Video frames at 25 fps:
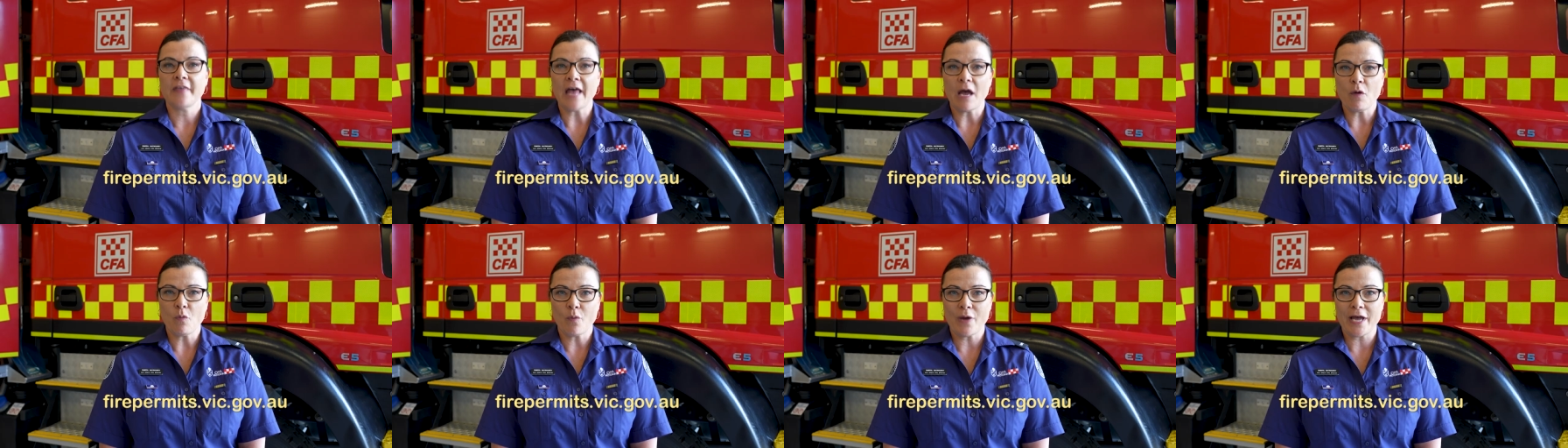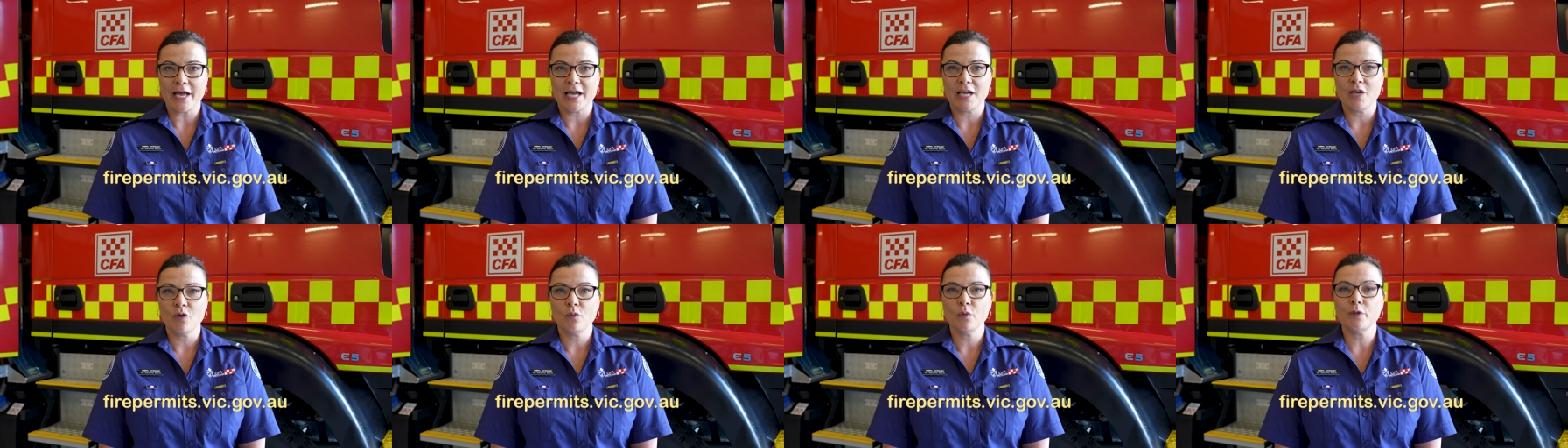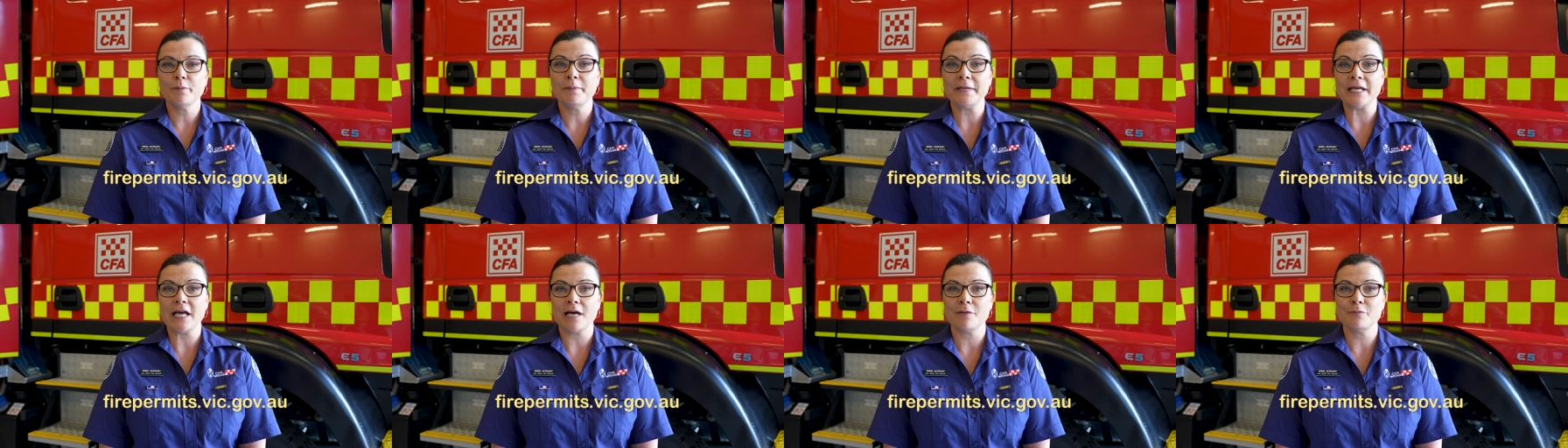That way,
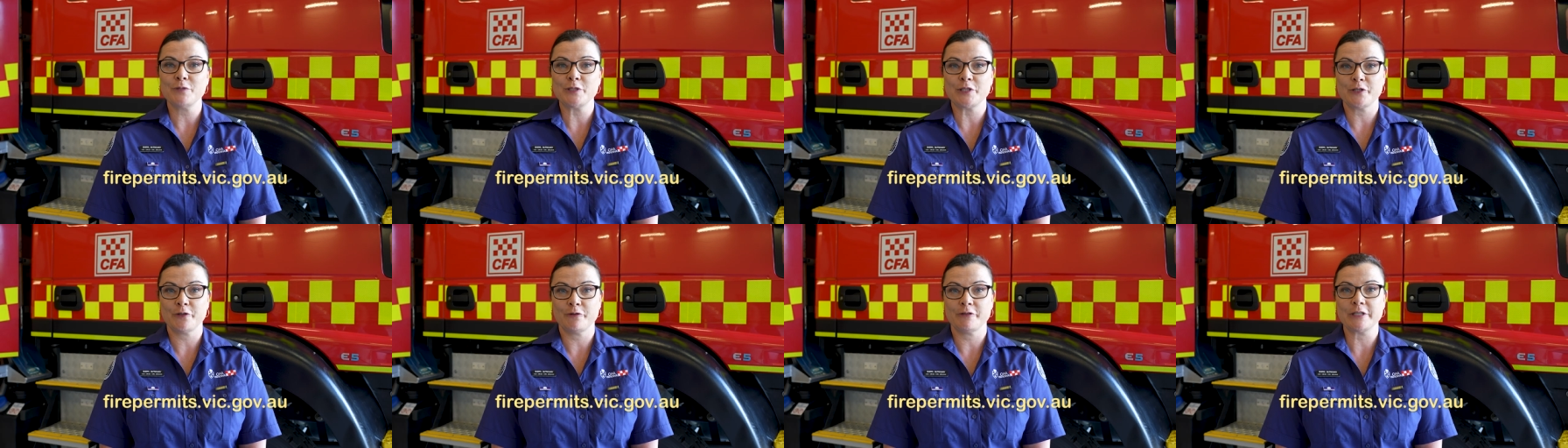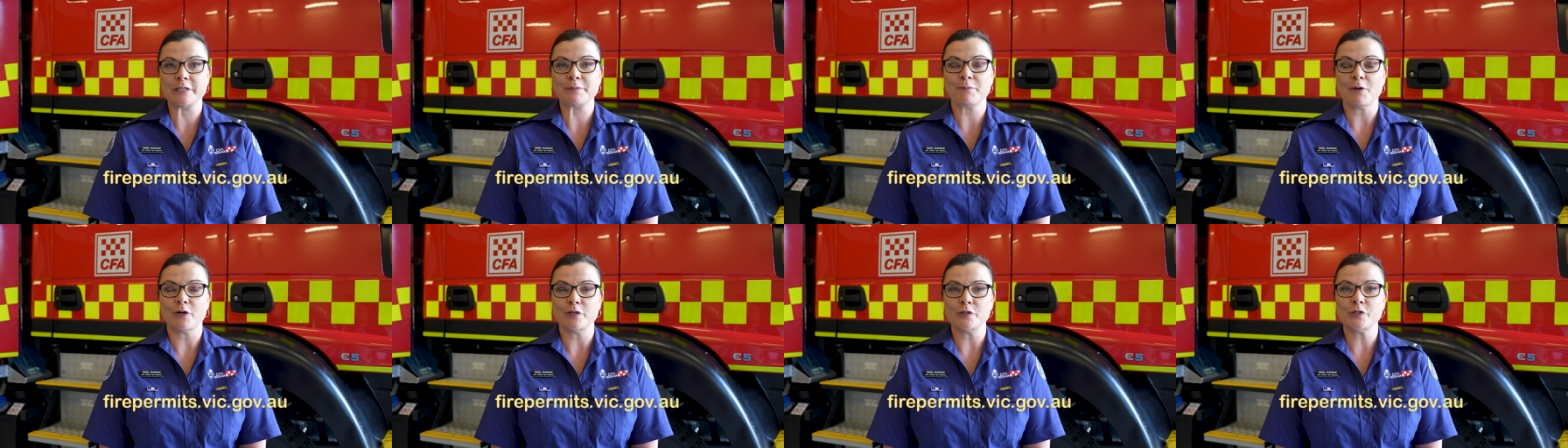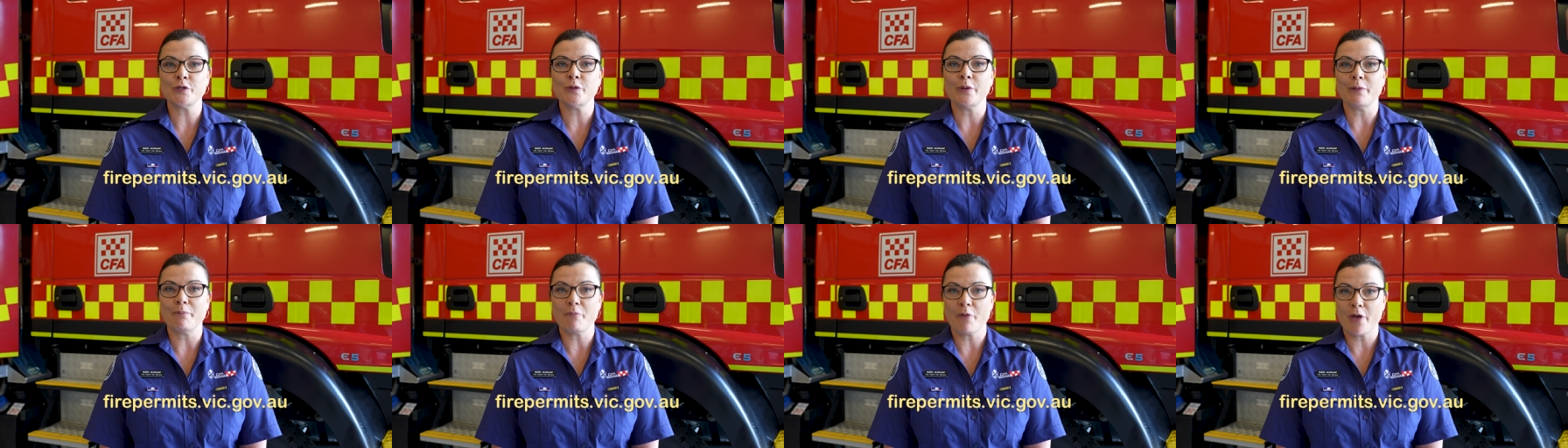we'll be able to respond
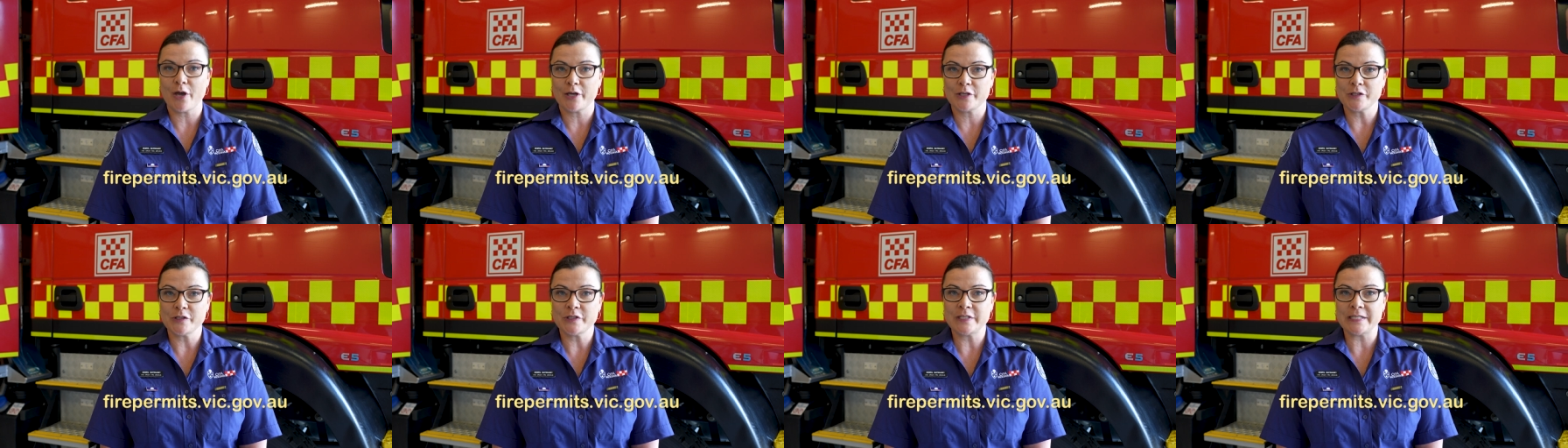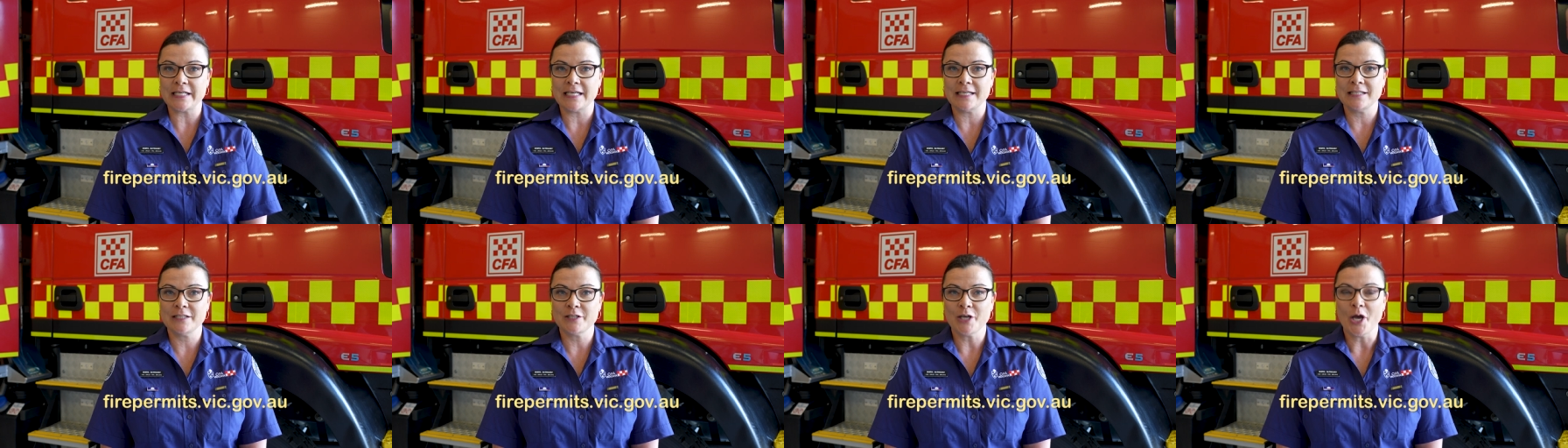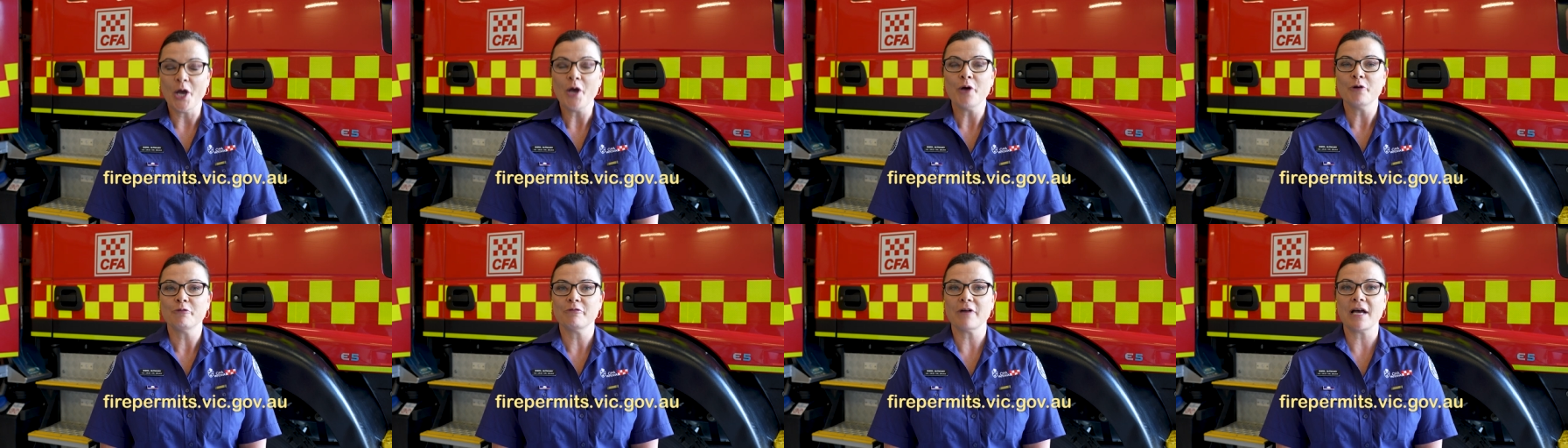to emergencies
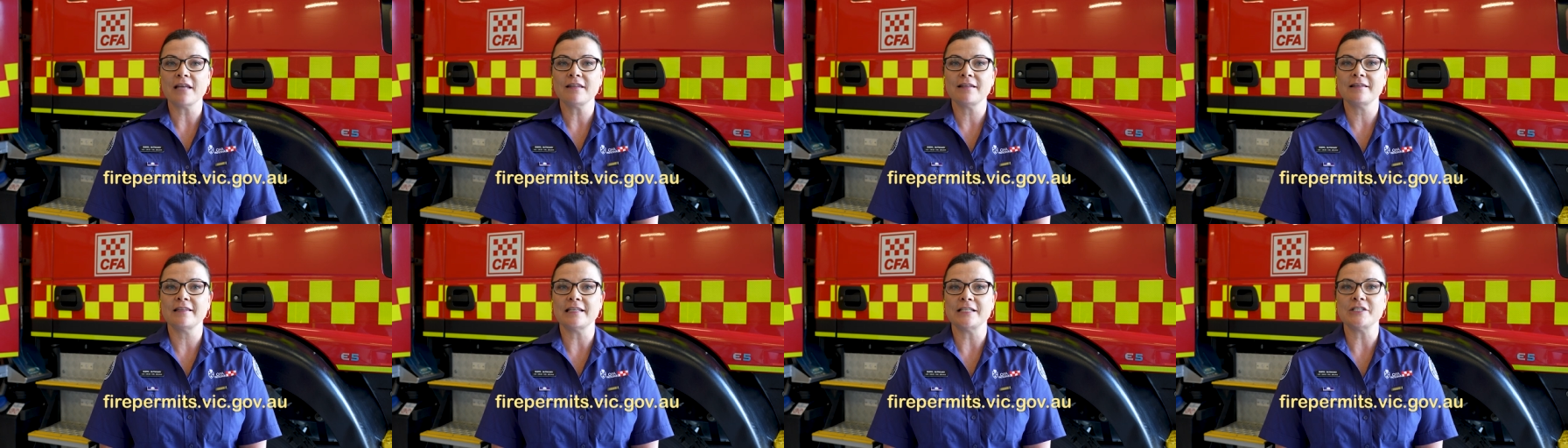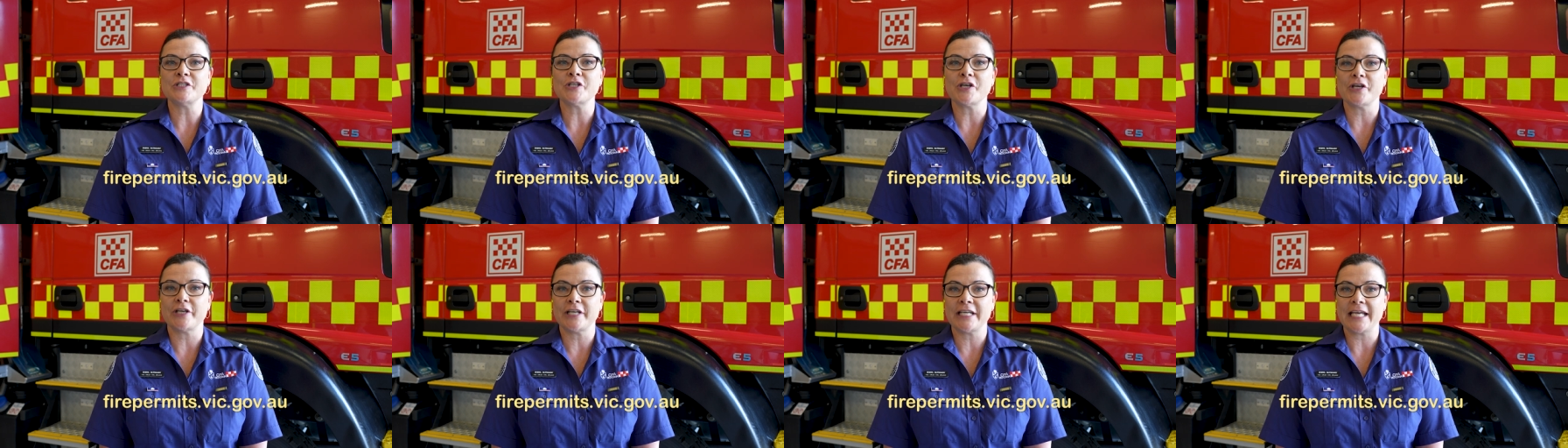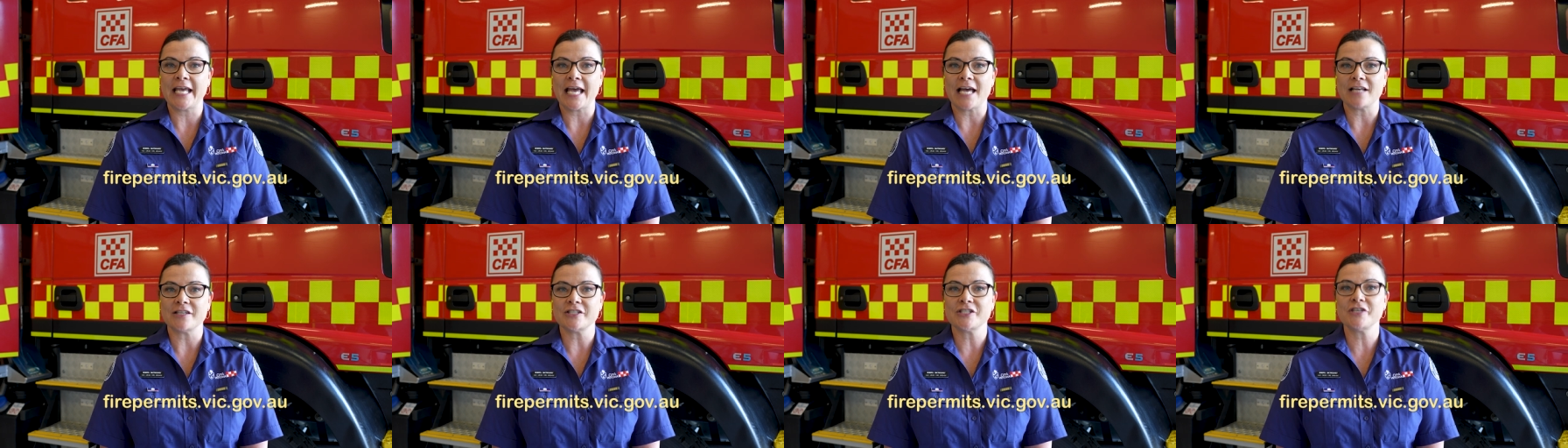rather than
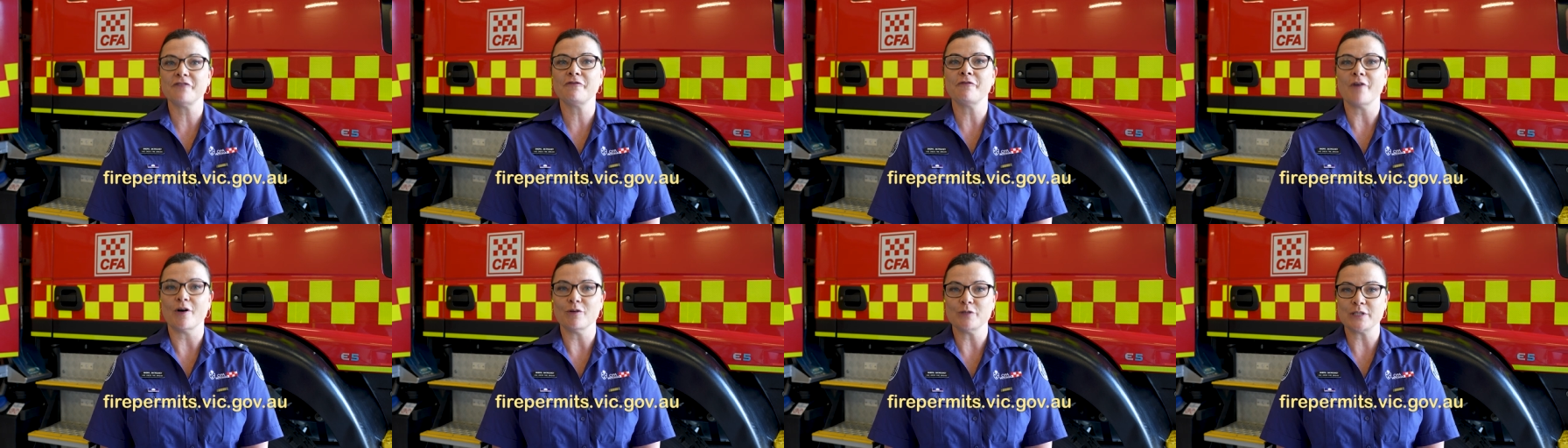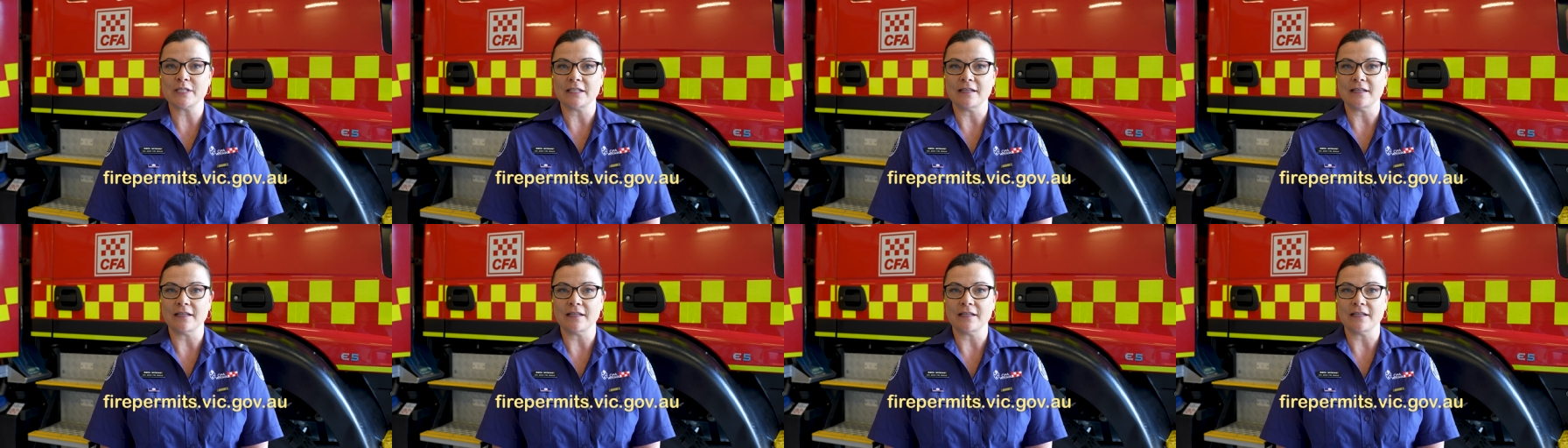turning out to false